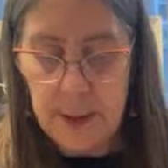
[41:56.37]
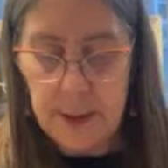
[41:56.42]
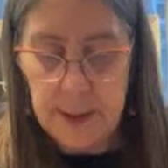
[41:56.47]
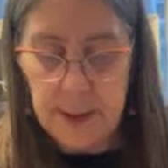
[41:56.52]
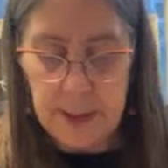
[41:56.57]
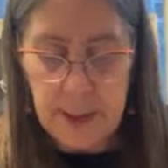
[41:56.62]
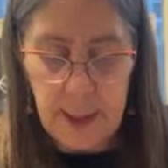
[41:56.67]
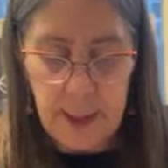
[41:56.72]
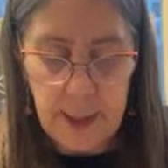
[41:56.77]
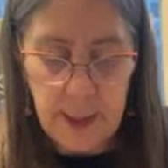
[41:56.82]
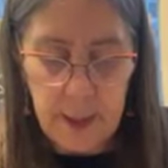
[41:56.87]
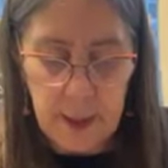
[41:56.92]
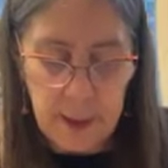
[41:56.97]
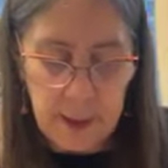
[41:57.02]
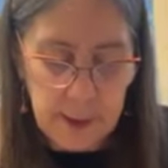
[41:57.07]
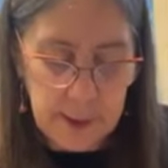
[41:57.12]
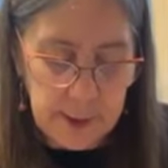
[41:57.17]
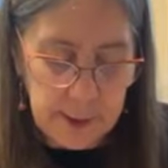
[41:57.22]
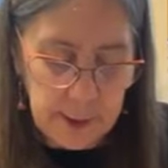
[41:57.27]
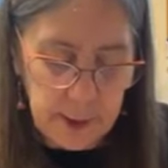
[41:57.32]
Let's
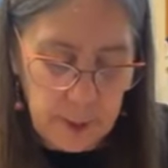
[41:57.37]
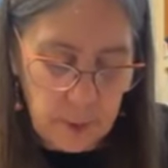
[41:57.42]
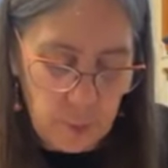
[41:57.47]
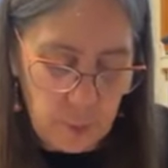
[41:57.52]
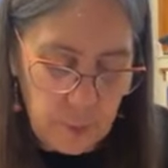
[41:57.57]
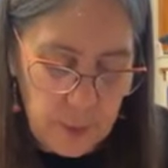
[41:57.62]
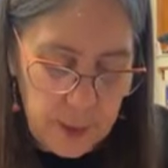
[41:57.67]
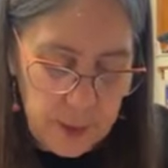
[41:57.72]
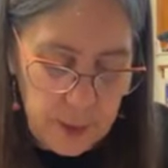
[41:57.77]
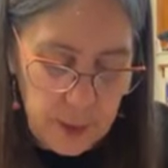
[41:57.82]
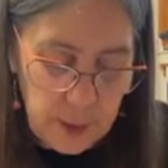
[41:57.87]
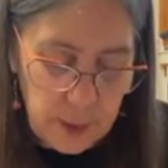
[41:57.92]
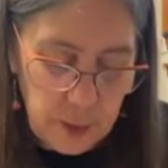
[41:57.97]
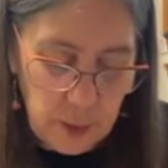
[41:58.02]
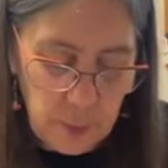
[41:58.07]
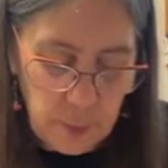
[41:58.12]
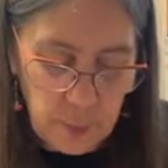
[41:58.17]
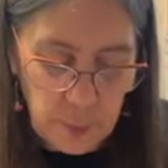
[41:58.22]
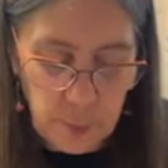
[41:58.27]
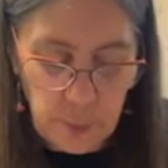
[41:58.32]
take this and run
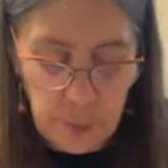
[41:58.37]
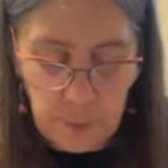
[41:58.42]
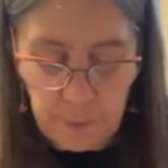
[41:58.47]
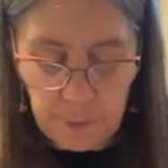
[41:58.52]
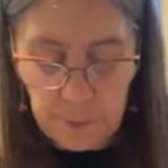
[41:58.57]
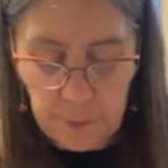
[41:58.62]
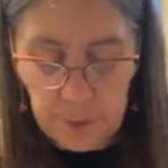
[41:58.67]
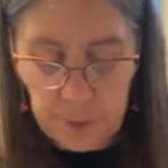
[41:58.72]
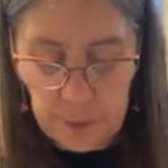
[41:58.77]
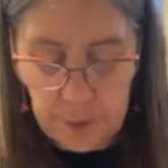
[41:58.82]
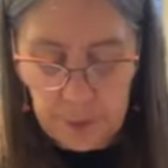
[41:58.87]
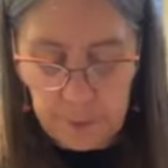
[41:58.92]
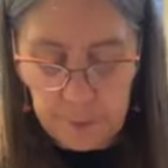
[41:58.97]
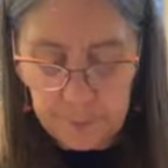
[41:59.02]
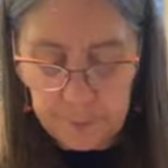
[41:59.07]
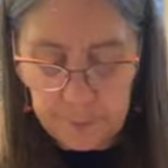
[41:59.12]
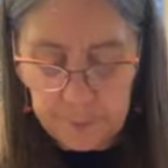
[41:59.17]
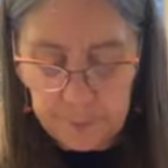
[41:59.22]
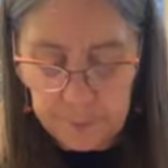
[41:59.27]
this through the front.